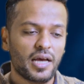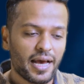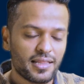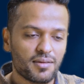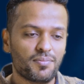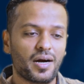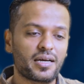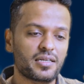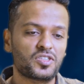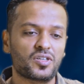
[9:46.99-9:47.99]
and the
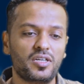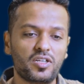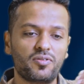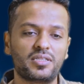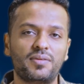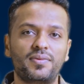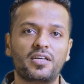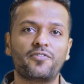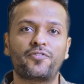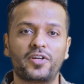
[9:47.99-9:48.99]
market is continuously
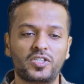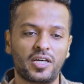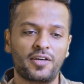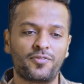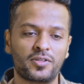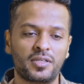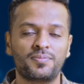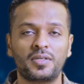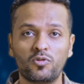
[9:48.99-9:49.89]
making fresh high for them.